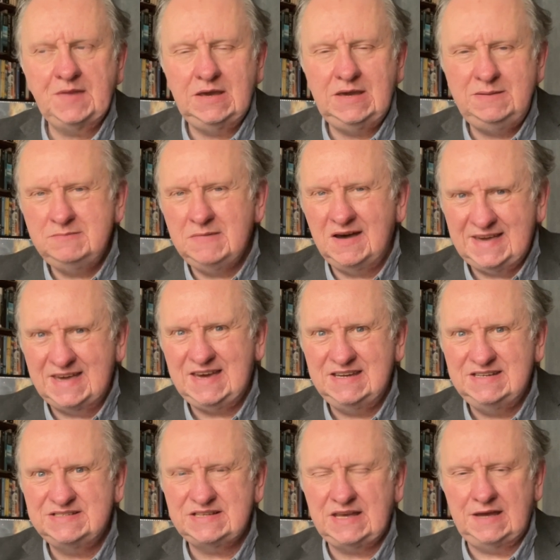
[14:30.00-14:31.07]
In my
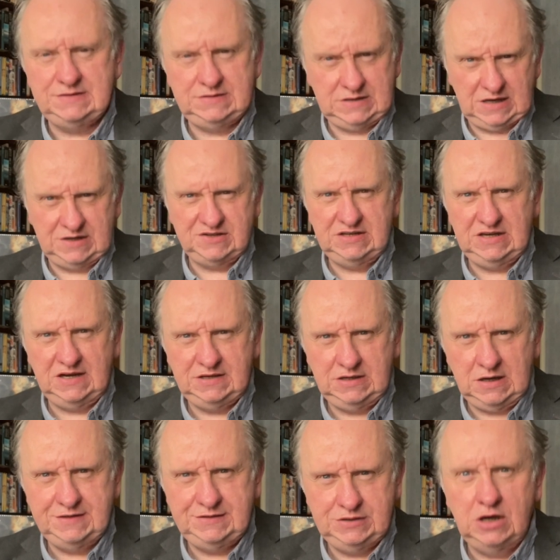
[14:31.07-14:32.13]
case, and actually
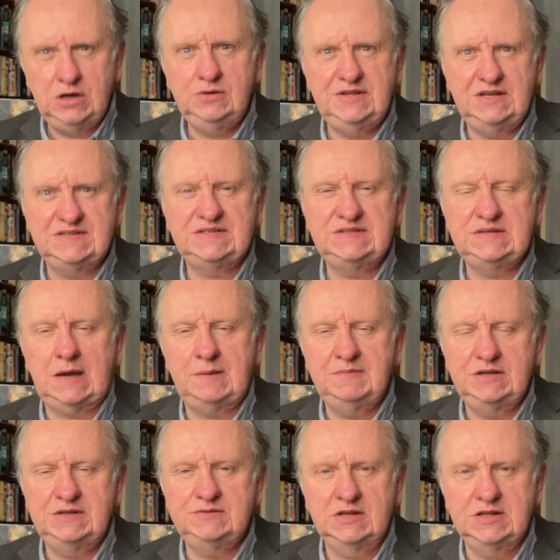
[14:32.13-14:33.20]
I know this is
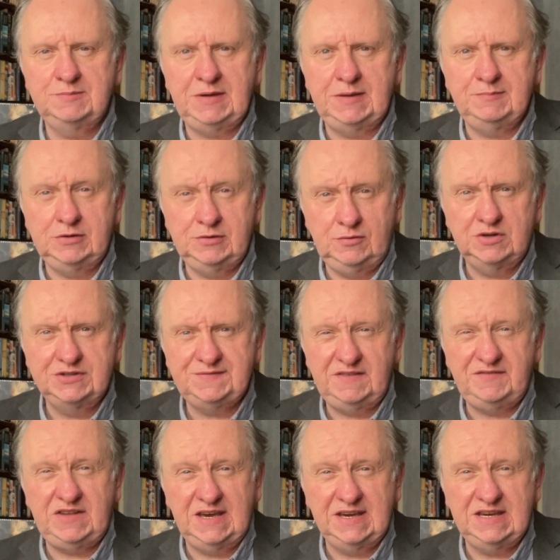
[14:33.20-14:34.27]
happening to other people who watch
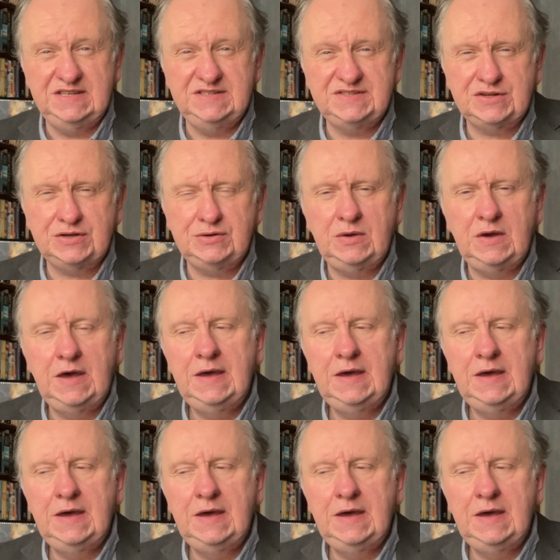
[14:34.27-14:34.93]
58 Keys too,